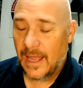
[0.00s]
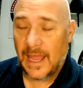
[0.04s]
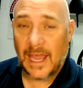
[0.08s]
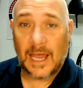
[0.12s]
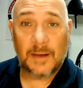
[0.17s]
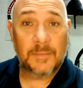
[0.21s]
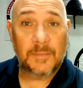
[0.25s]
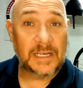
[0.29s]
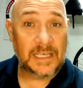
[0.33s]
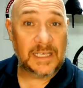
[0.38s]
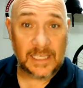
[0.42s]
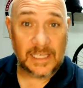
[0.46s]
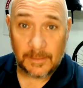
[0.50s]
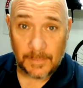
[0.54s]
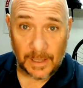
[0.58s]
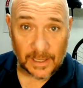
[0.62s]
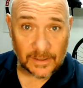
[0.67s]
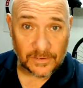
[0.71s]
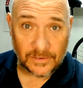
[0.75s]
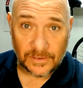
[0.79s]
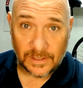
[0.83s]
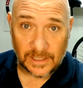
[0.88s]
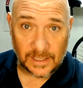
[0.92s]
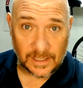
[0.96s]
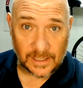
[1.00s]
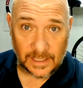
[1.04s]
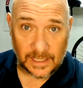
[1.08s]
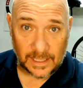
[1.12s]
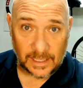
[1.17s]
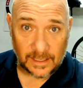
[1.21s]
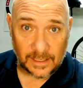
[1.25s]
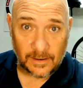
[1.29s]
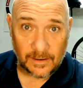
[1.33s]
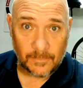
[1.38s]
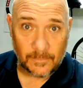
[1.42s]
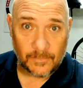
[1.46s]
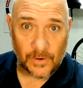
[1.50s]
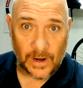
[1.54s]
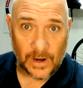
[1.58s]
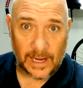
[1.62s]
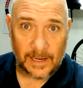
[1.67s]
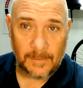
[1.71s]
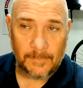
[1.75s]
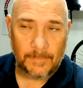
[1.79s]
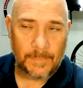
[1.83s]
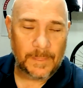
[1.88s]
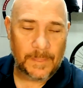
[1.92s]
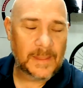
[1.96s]
How many emails do you need,
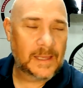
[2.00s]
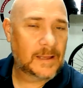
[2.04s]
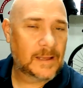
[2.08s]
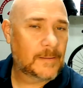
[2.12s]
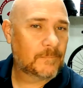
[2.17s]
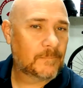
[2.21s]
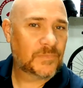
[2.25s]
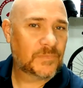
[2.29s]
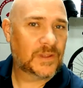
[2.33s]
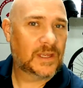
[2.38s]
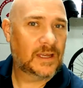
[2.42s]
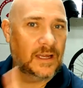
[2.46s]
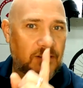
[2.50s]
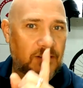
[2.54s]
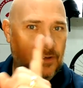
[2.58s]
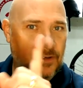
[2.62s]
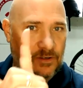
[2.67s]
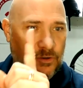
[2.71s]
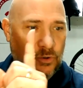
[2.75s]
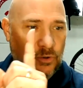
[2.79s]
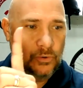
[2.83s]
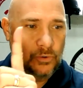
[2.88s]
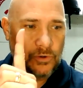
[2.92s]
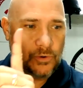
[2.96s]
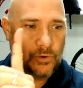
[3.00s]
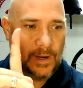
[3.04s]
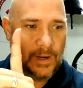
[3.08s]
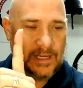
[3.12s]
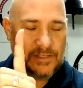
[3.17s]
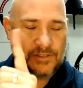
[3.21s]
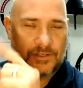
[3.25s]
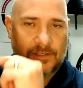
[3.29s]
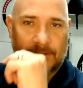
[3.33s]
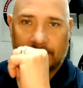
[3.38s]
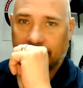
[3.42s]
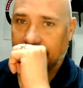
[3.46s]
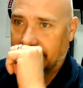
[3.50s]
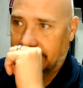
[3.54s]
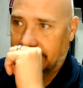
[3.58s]
right? It's a cool question.